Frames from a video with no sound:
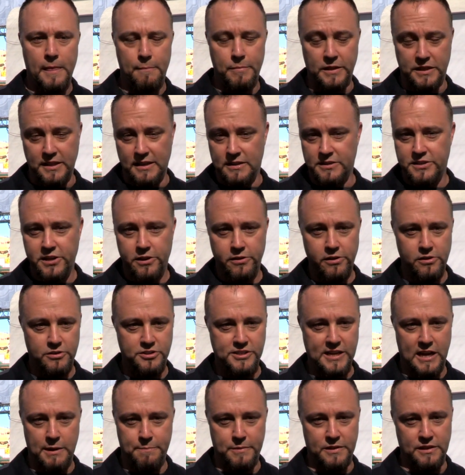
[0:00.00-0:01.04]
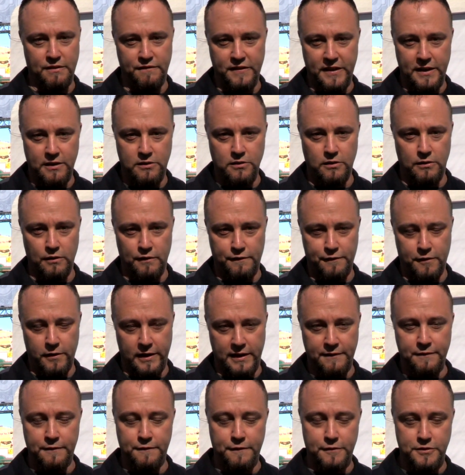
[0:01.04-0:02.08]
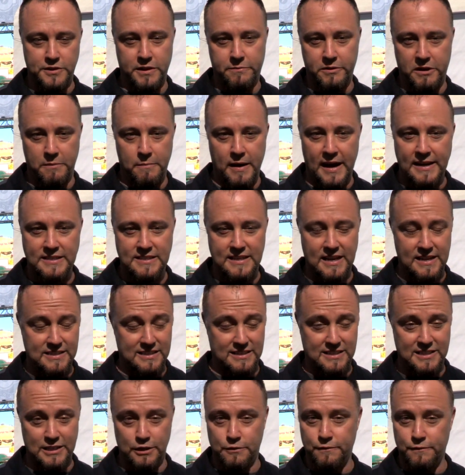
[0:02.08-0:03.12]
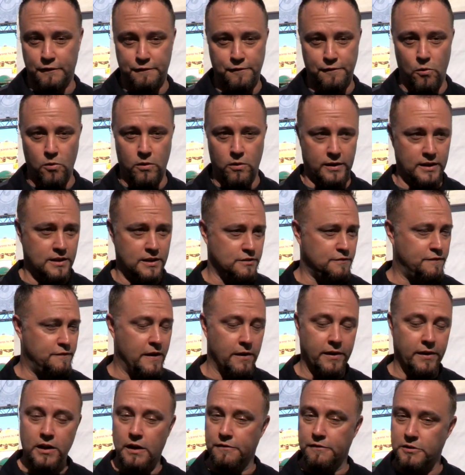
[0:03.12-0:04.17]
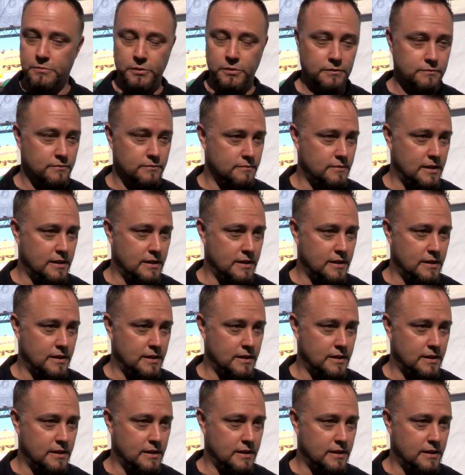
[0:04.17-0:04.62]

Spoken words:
But the interior setup on the vehicle, even for somebody my size at 6'4", is very comfortable.